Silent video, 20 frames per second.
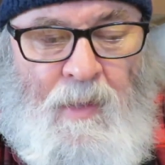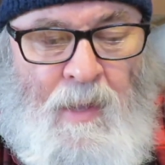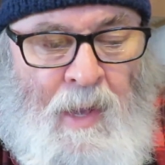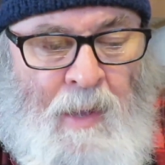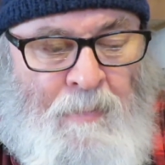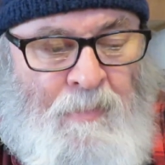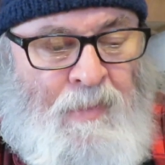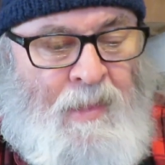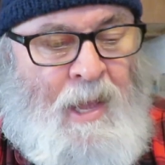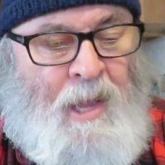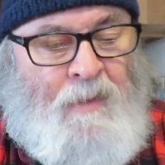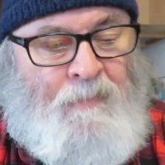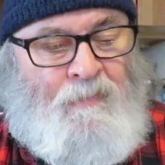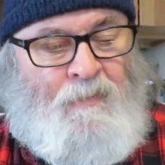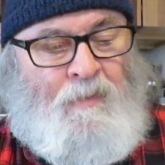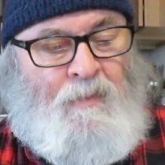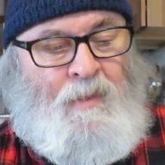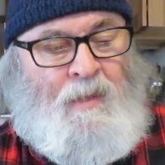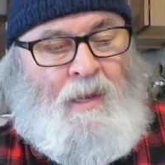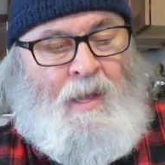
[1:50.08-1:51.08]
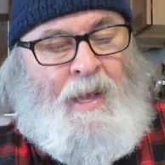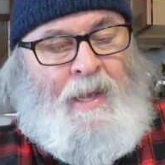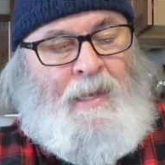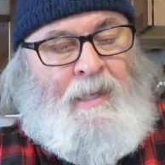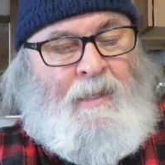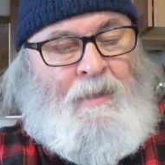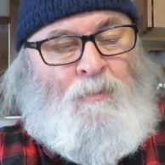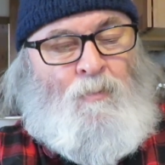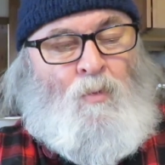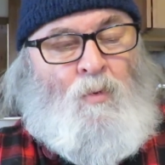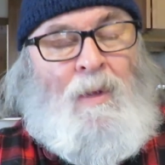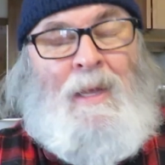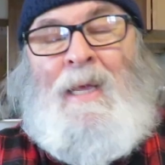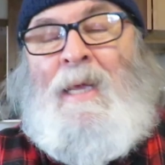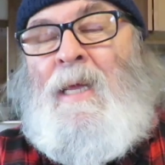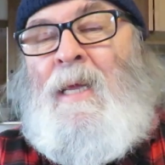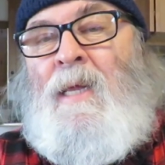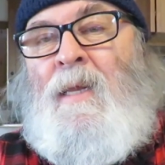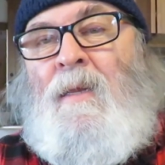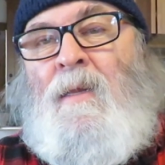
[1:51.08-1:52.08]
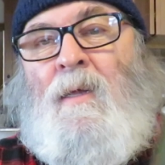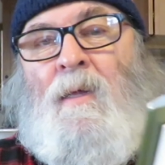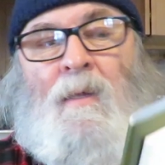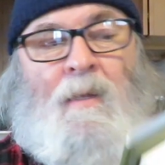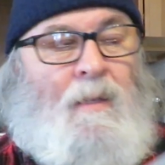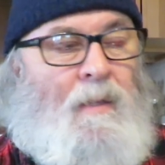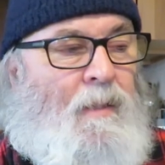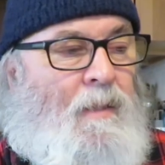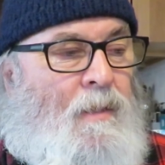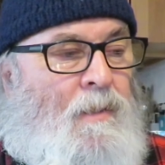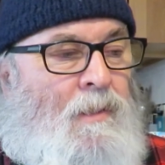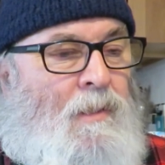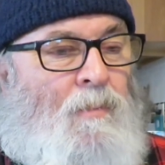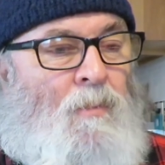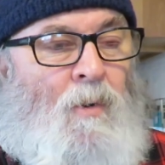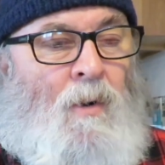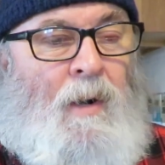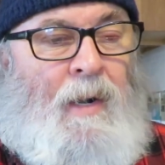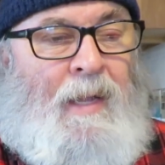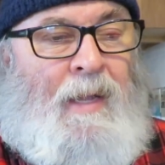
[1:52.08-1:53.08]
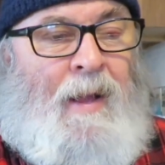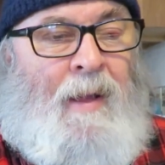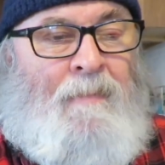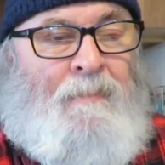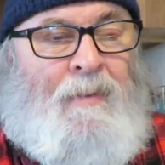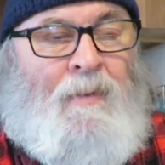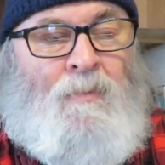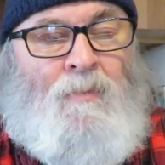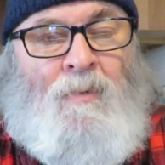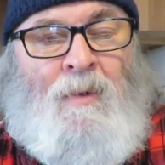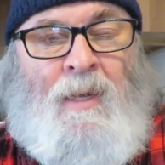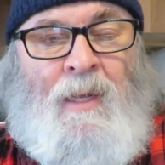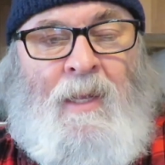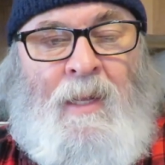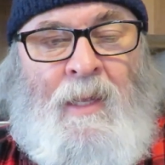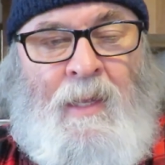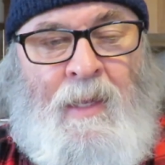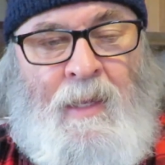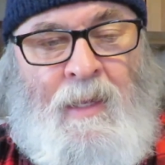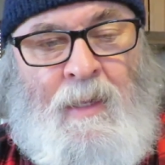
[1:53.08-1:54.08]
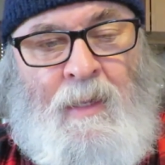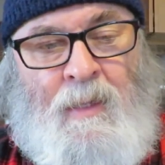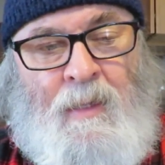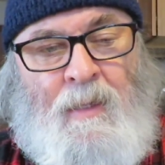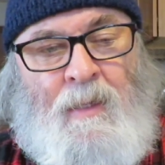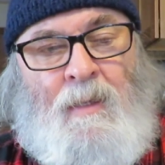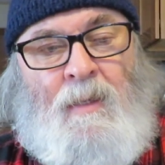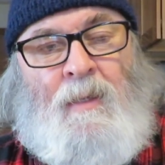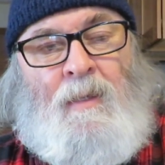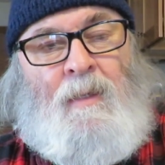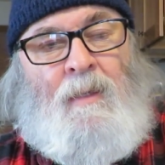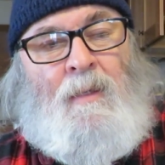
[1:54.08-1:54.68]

I'm thankful that I can read. This morning I've been reading